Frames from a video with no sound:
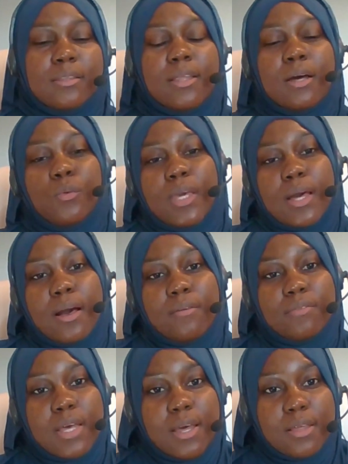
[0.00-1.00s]
and that we
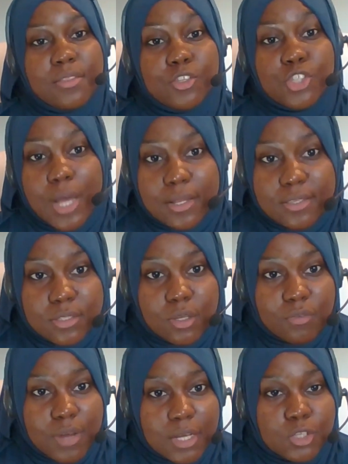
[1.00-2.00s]
have the
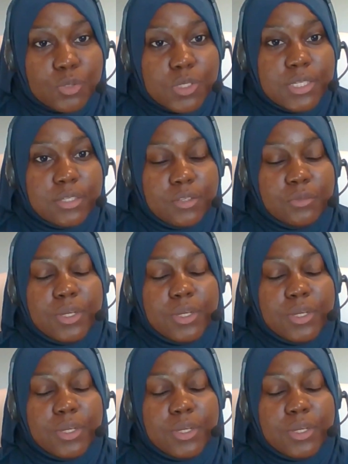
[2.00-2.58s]
chance of actually,